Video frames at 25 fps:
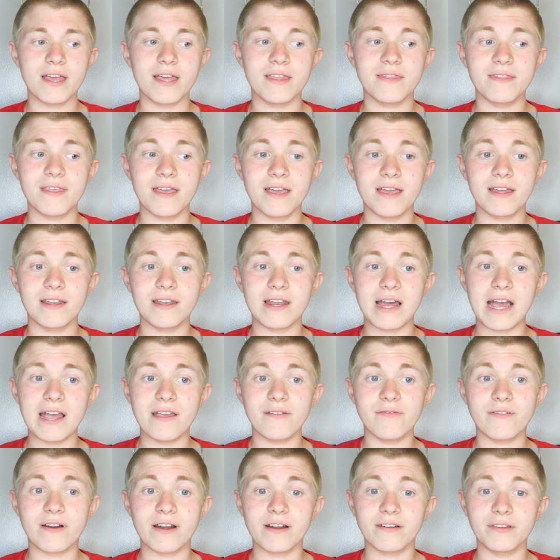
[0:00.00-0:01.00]
And then I
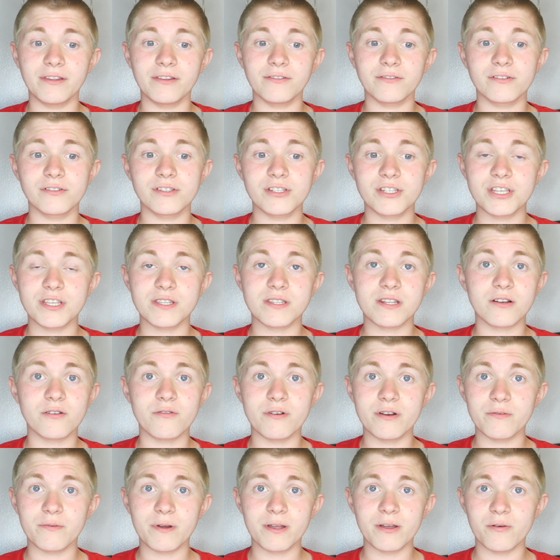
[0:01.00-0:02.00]
finally learned that she's not
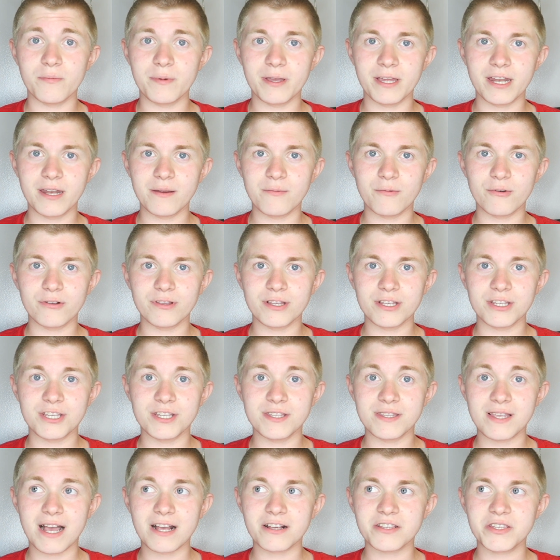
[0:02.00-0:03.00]
going to Wyoming anymore. That
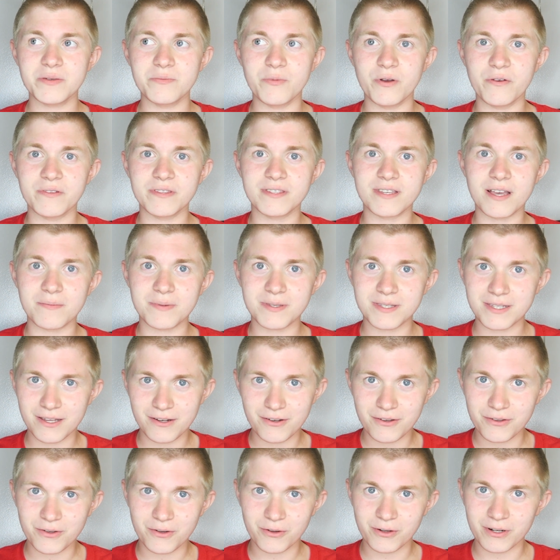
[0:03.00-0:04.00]
she's actually moving to upstate
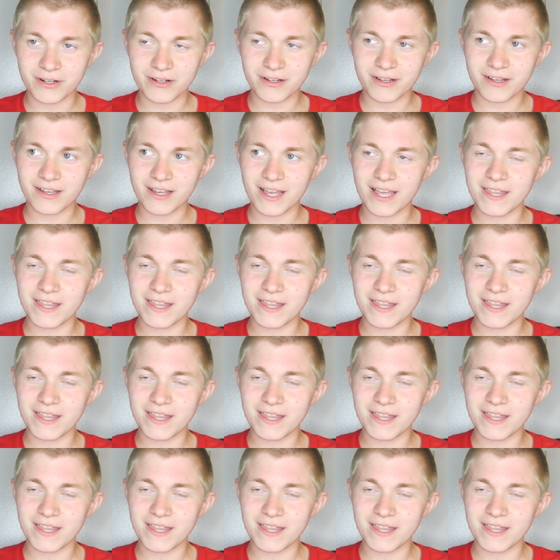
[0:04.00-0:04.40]
New York.